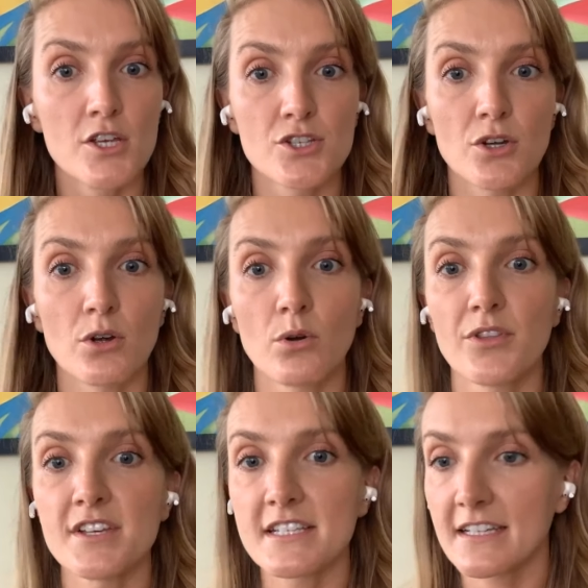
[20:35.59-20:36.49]
So,
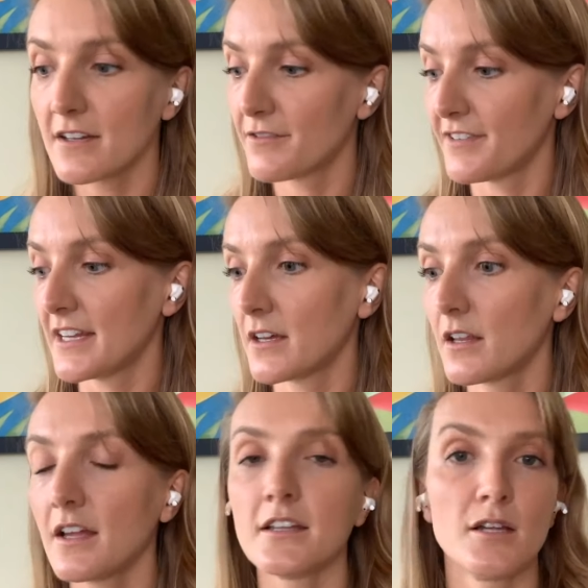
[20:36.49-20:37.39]
this could
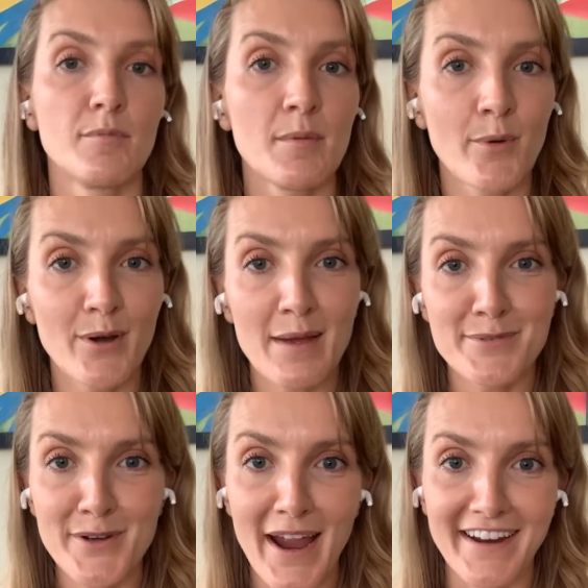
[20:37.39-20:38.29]
feel a little bit more
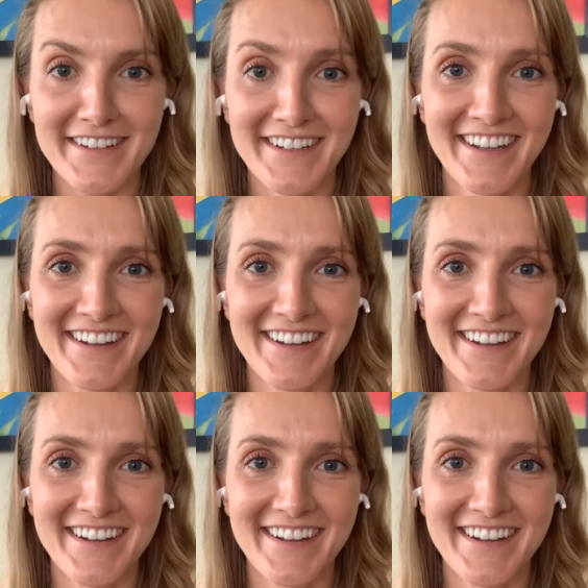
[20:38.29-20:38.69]
abstract.